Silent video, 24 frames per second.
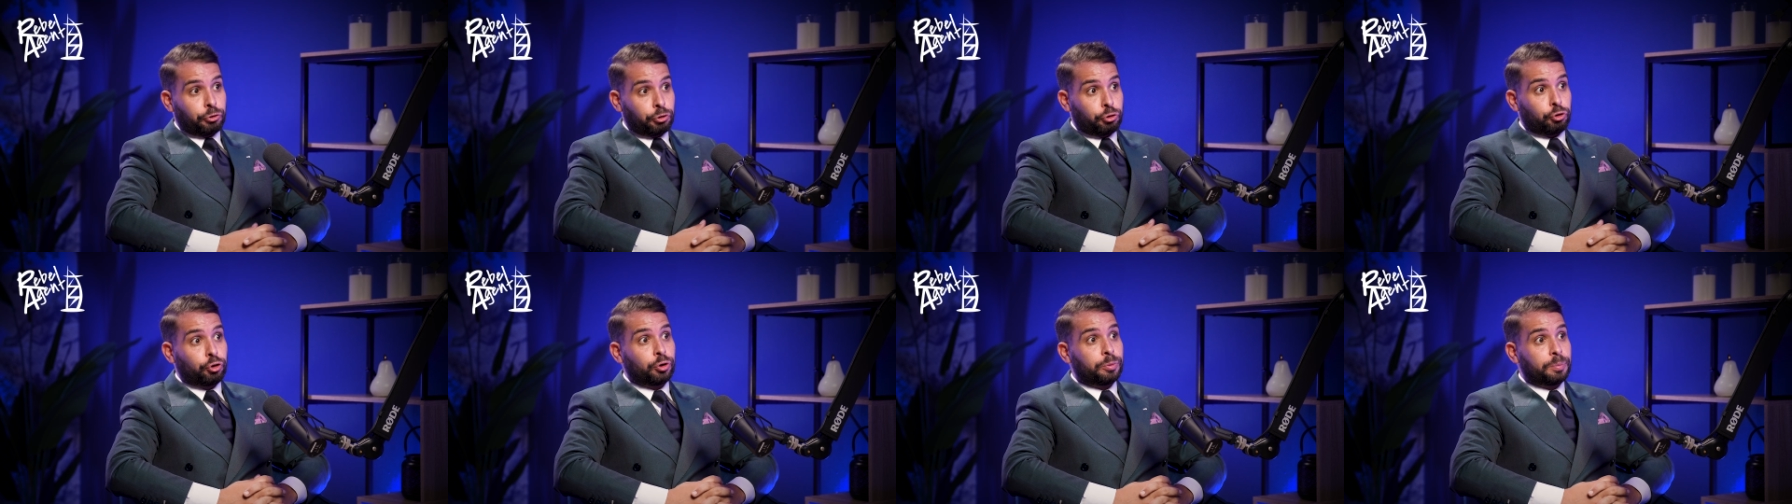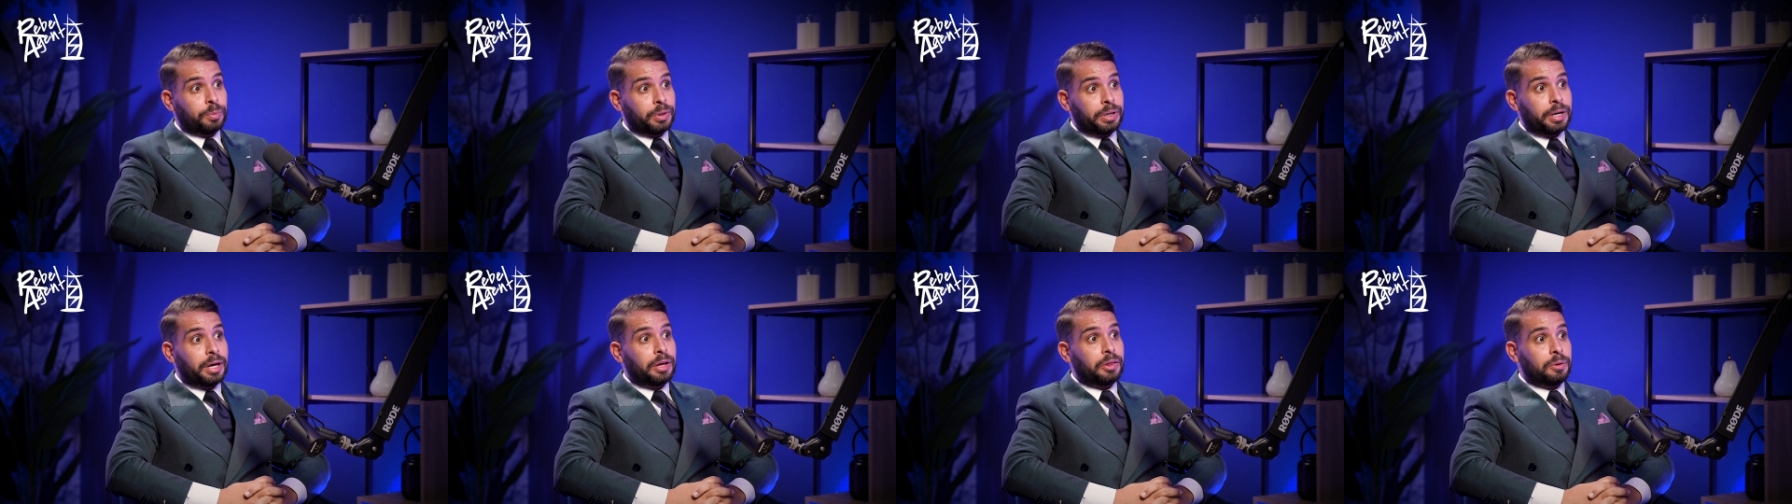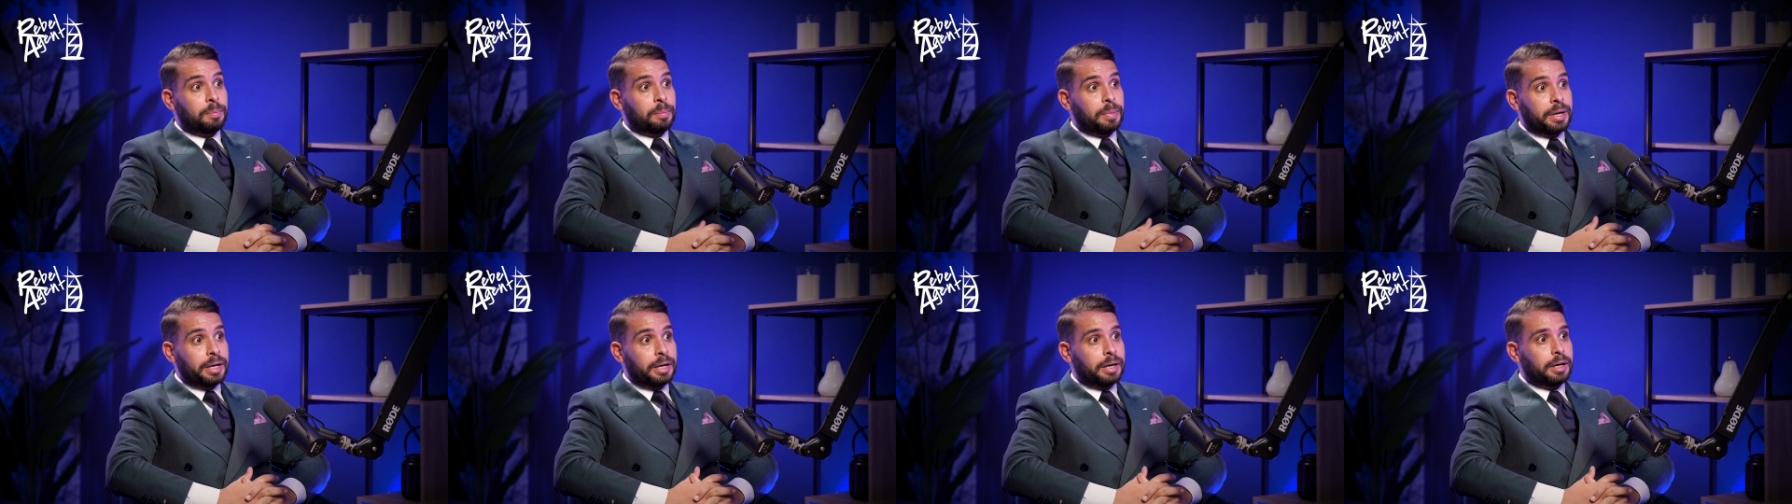recruitment at
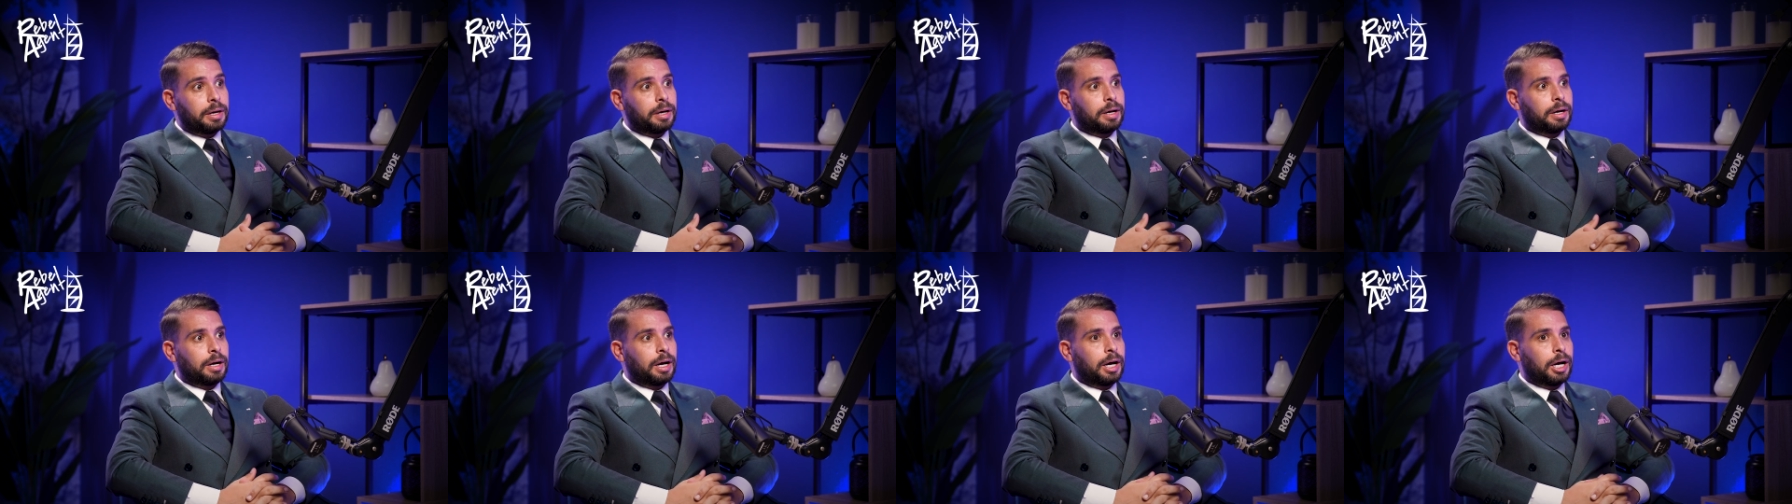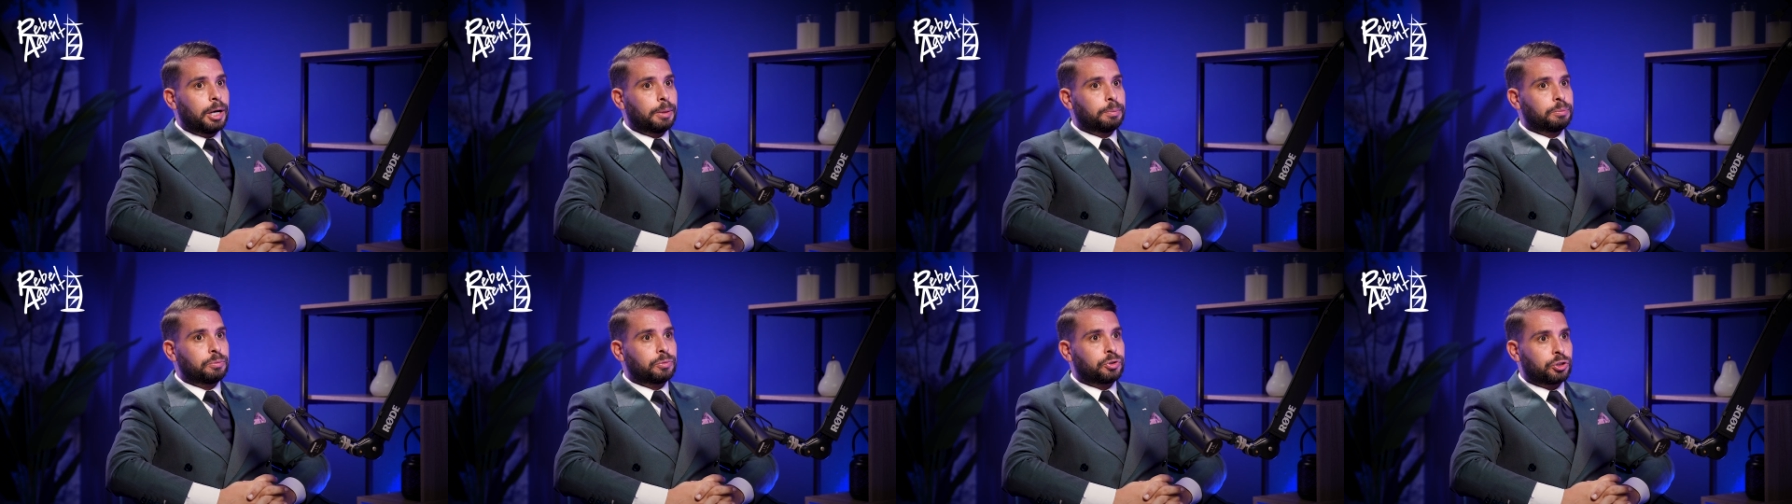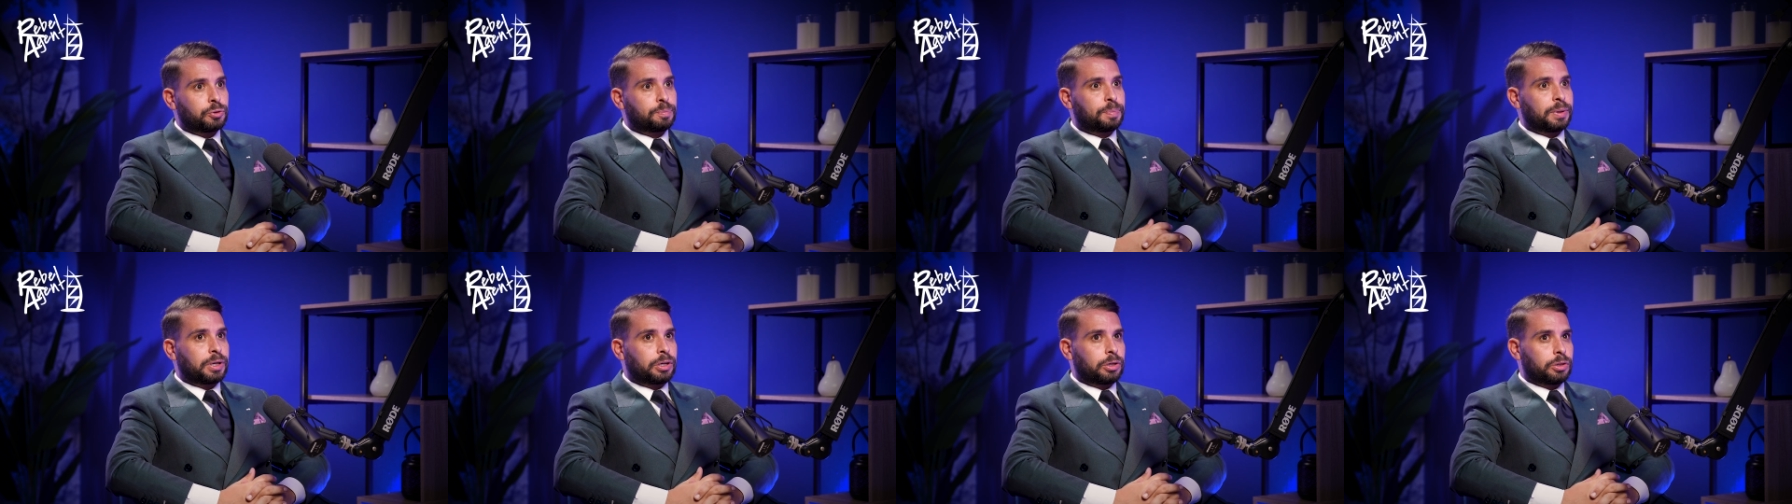the minute,
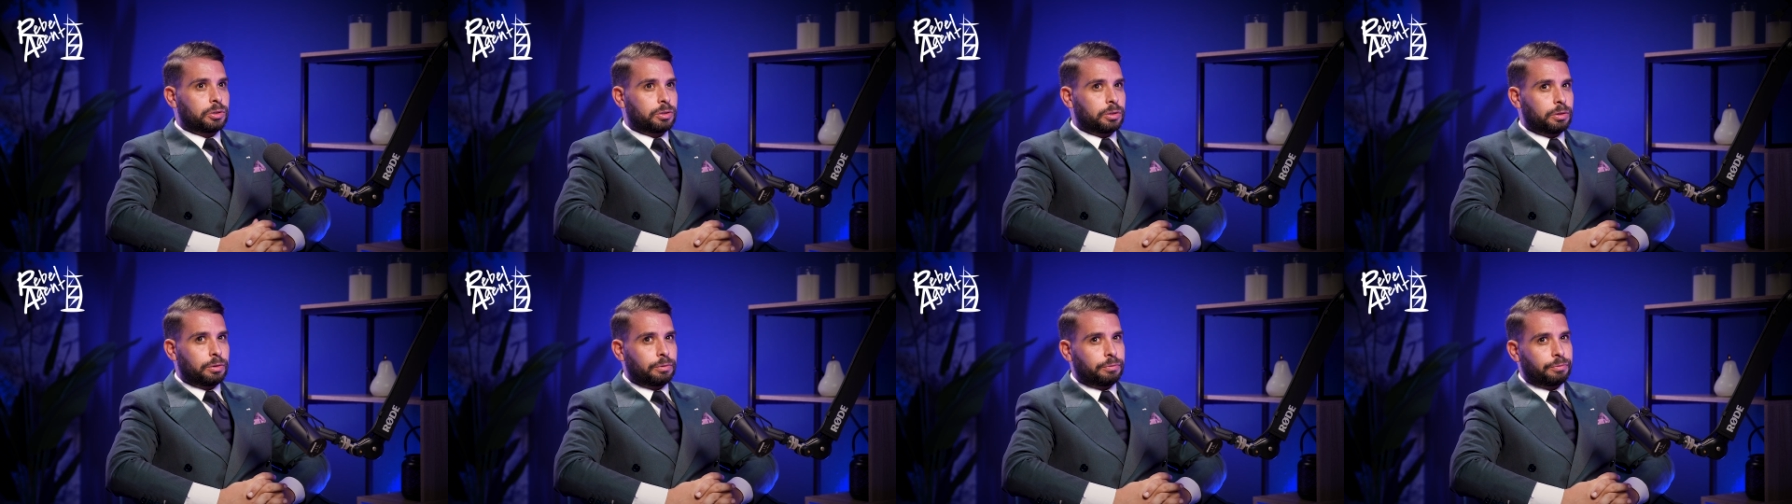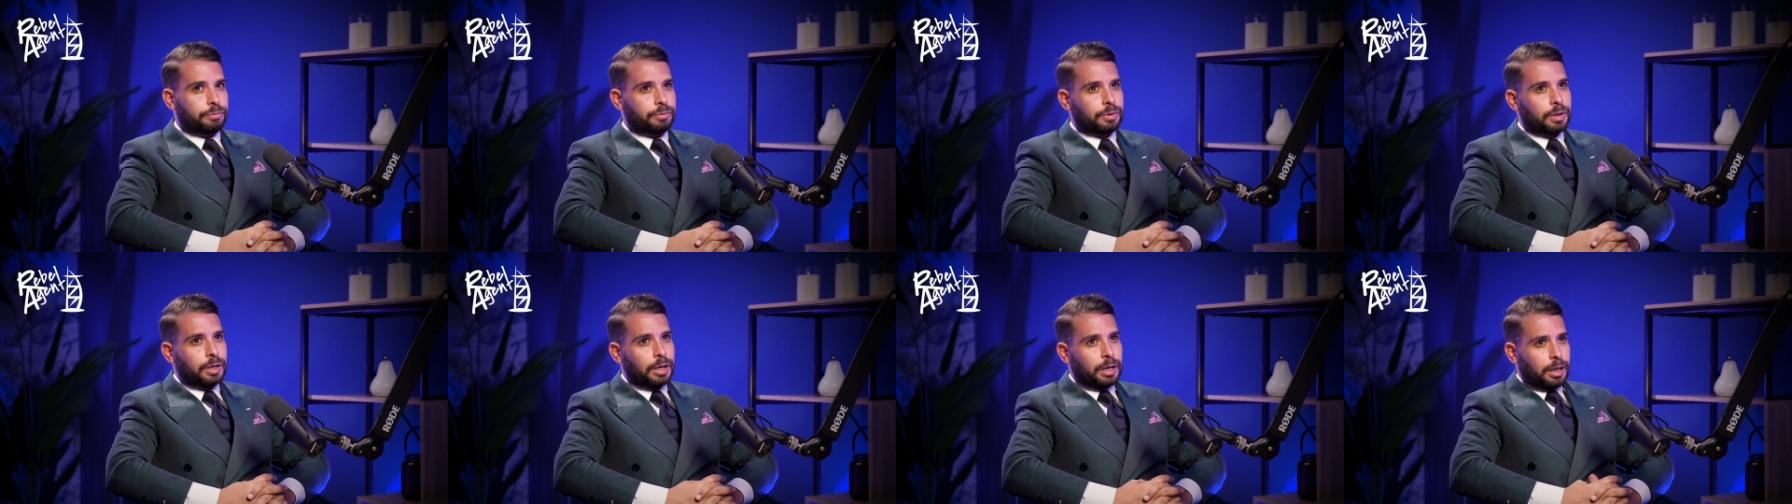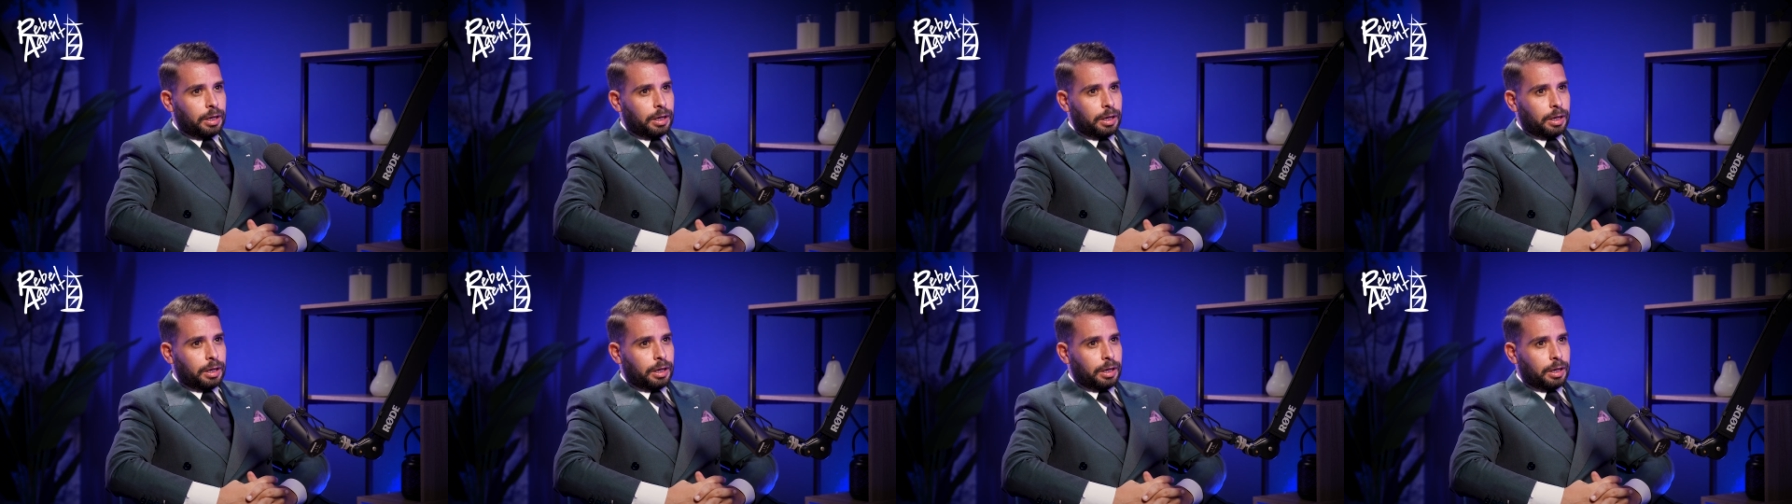just because of